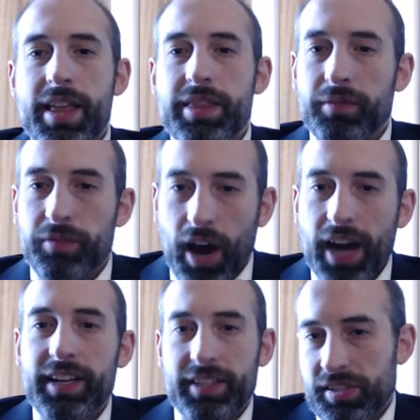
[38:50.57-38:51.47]
the
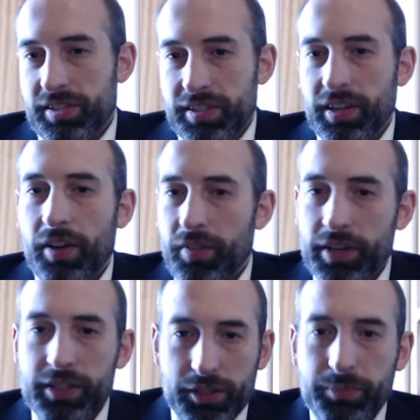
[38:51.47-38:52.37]
violence of our
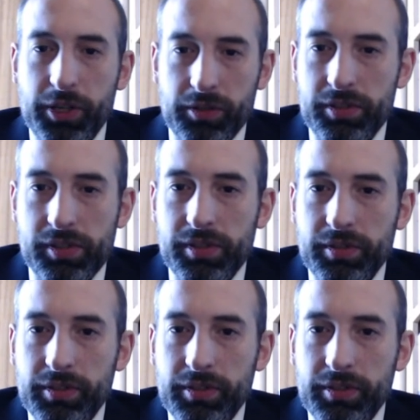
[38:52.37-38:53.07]
disputes